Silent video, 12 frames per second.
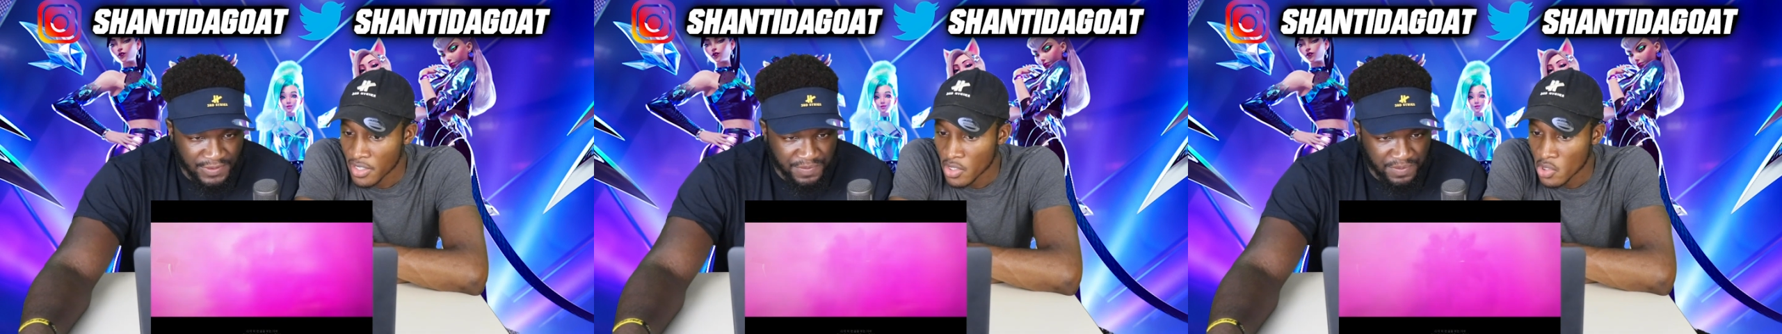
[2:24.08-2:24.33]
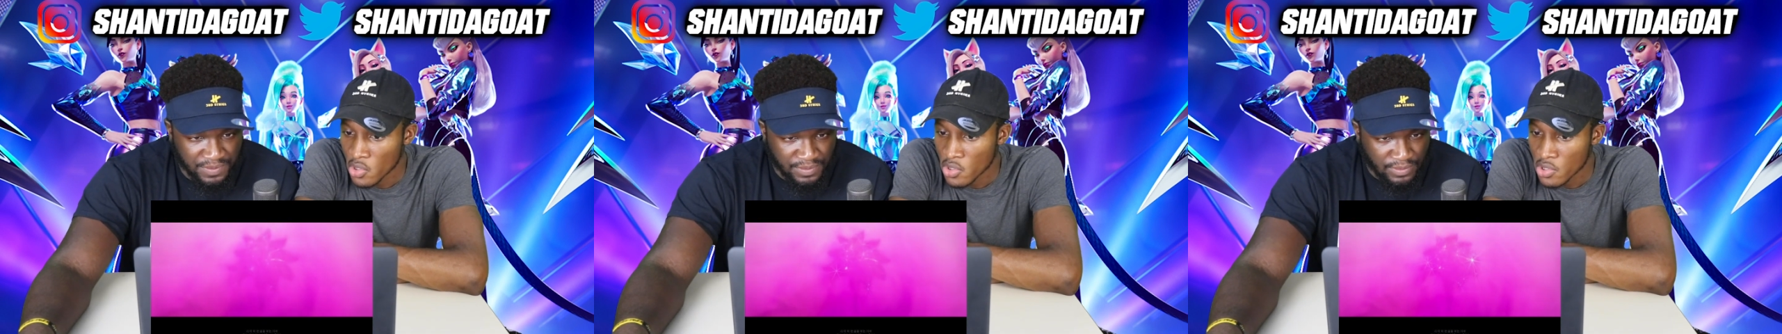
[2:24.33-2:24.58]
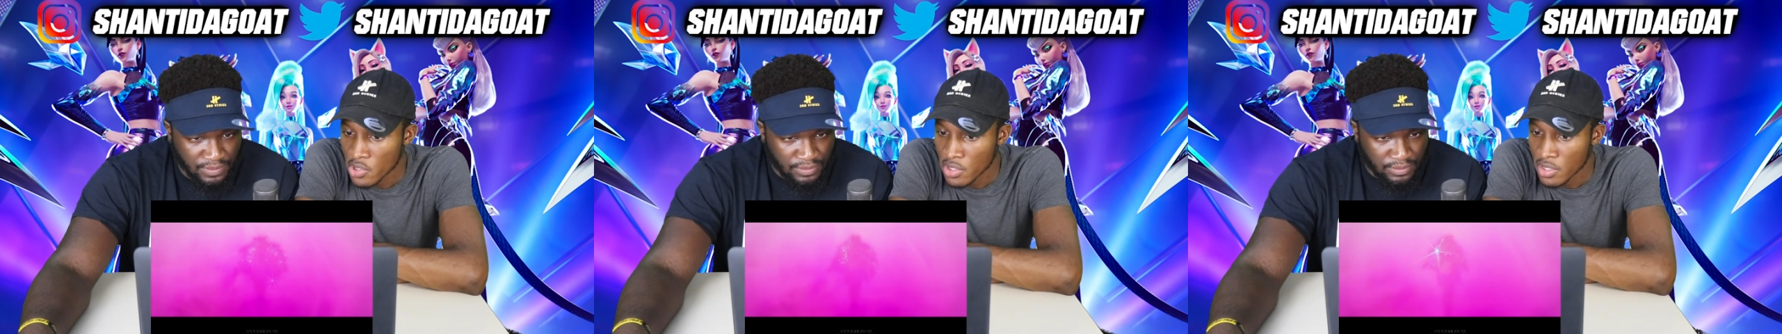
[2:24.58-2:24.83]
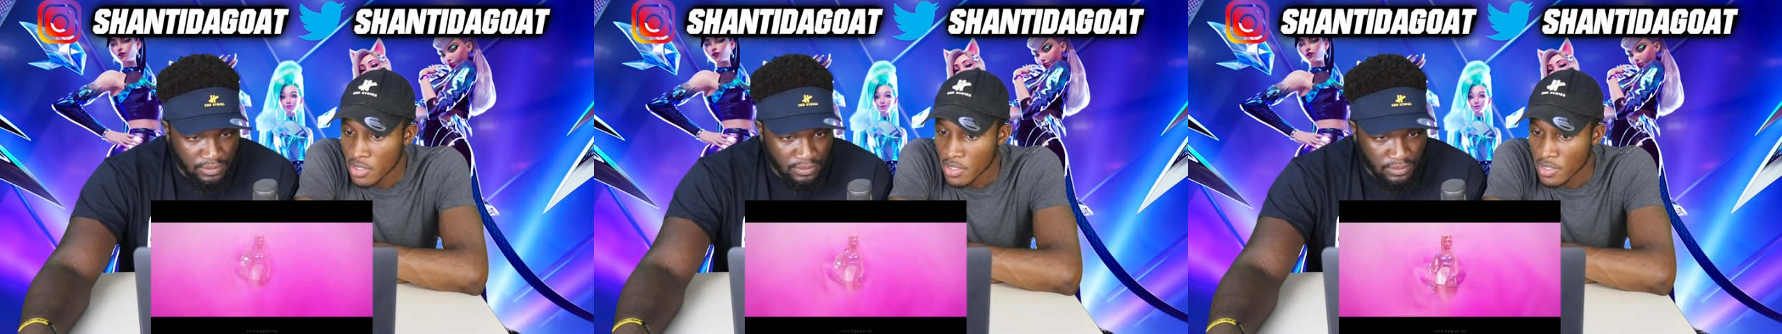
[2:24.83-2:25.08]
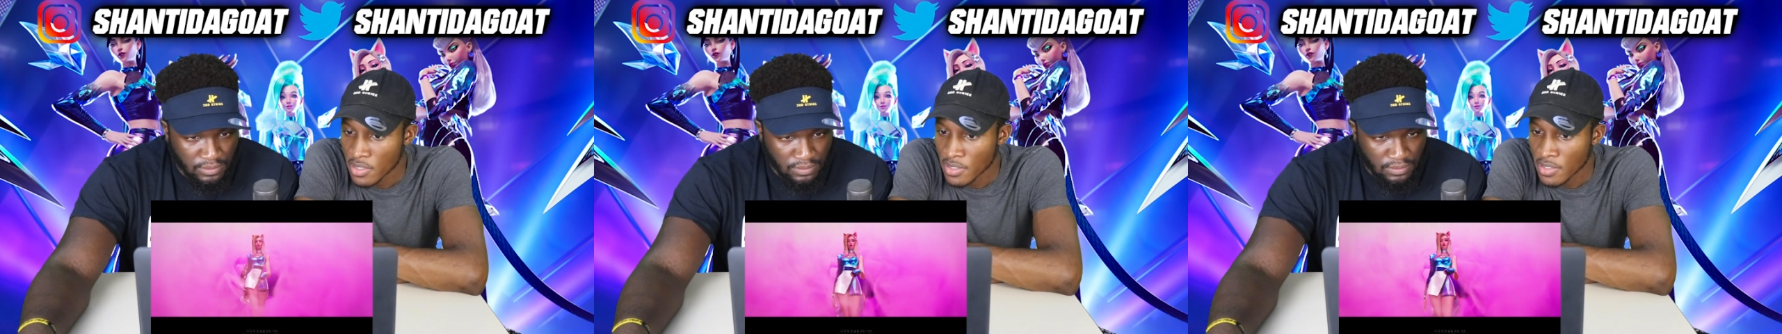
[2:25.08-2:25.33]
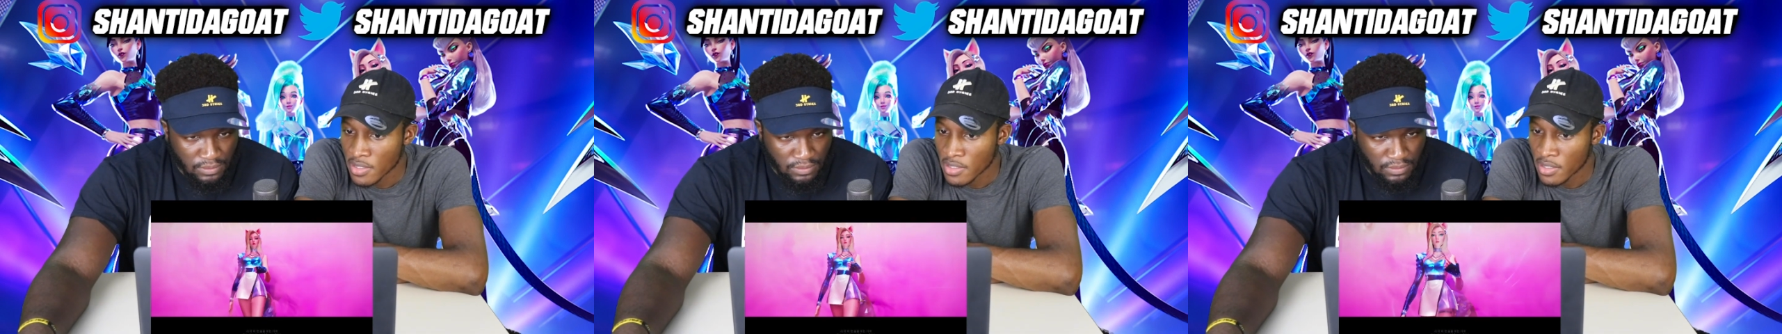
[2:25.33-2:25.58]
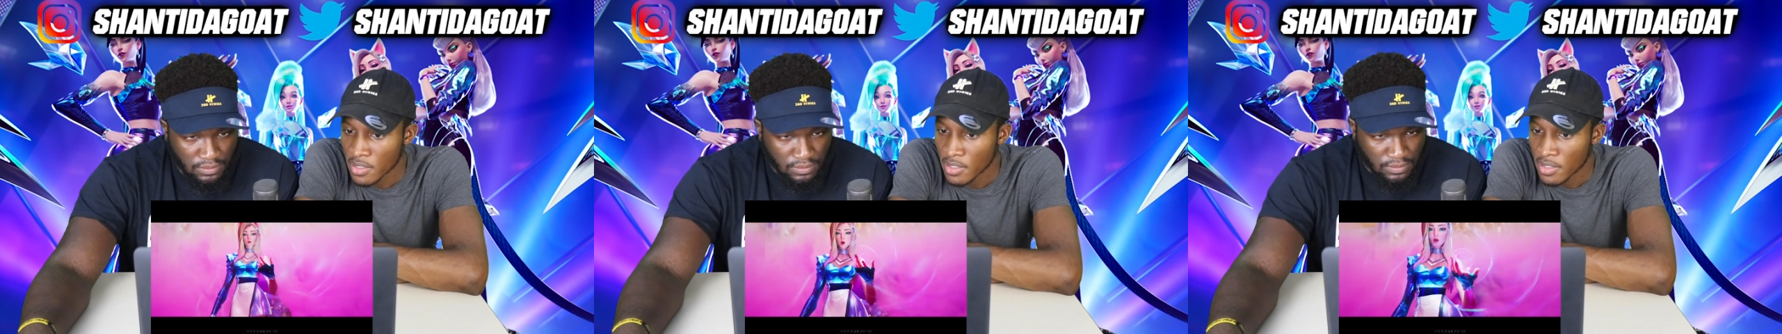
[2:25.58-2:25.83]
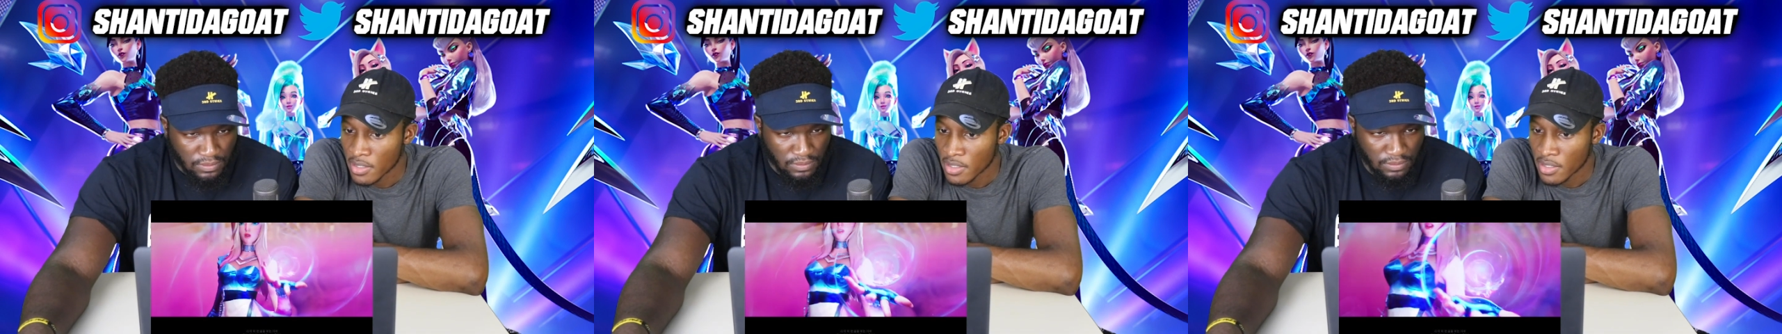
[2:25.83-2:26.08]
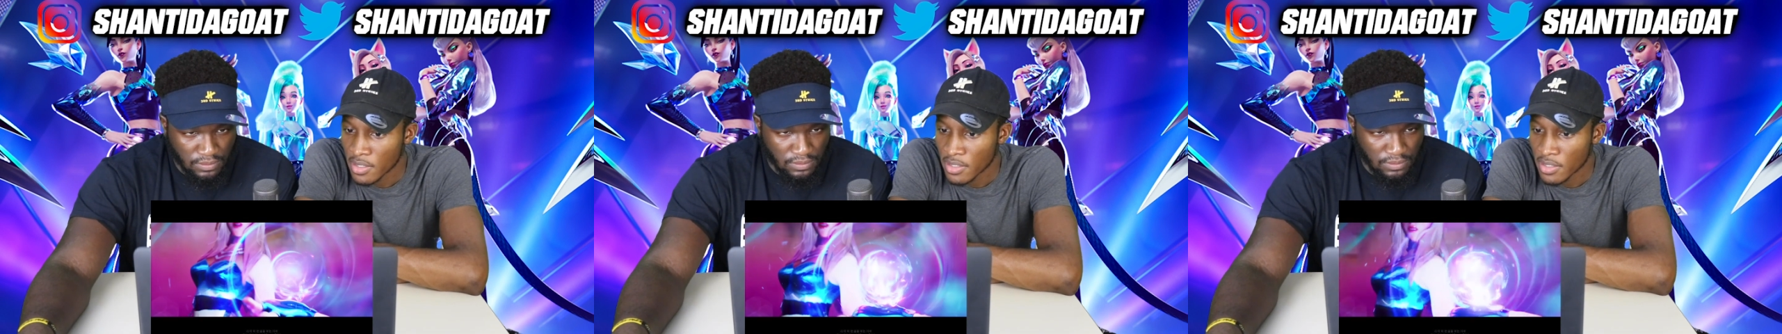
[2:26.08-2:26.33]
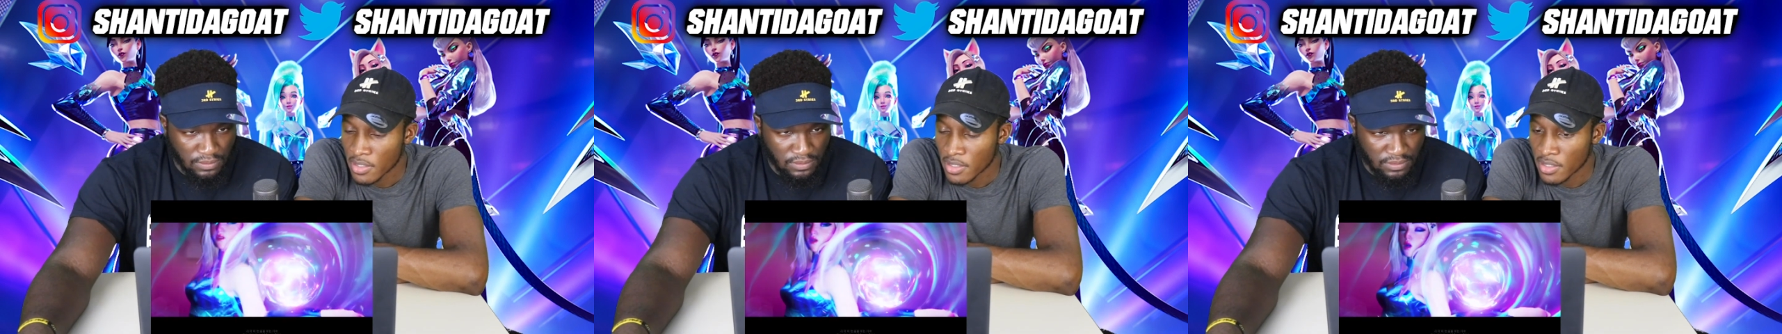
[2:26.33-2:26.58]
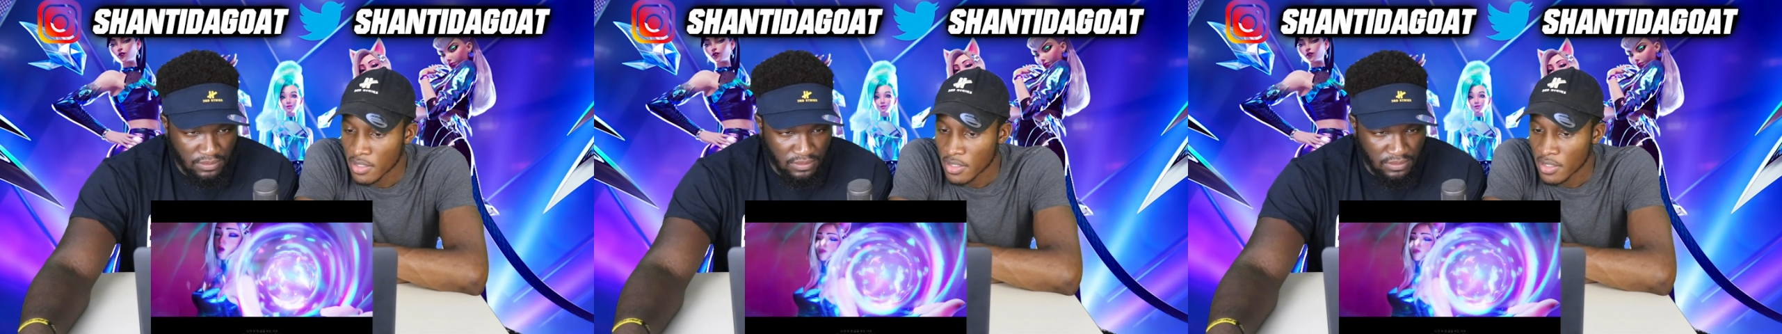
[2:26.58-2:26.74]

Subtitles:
[no speech]